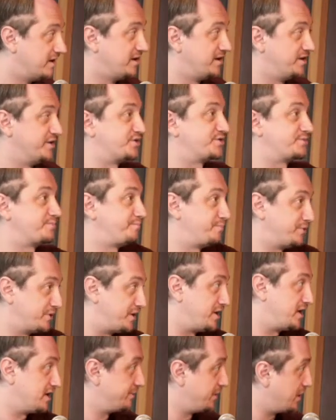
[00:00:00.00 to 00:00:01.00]
is
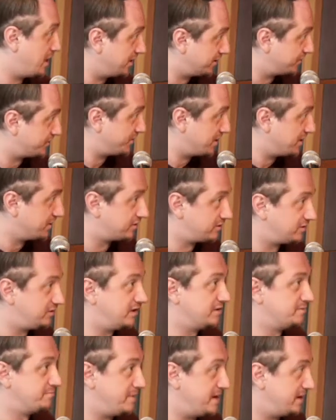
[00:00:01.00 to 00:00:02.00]
playing behind a singer
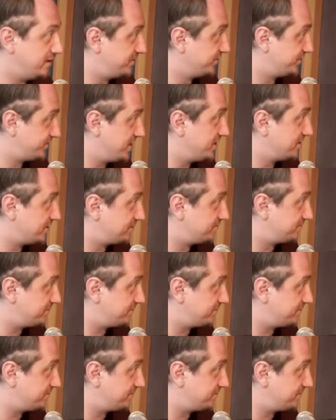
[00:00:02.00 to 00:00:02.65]
and make the singer